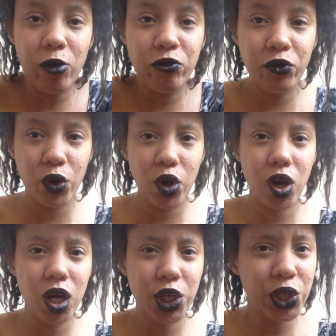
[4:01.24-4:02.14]

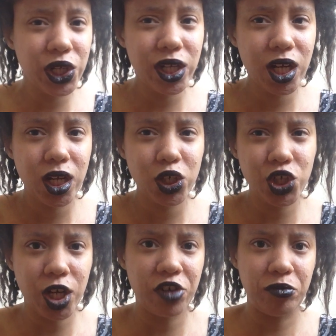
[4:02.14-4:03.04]
for a good
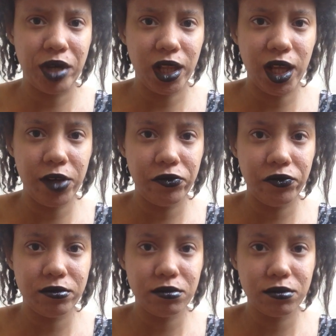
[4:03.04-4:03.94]
chunk of my life,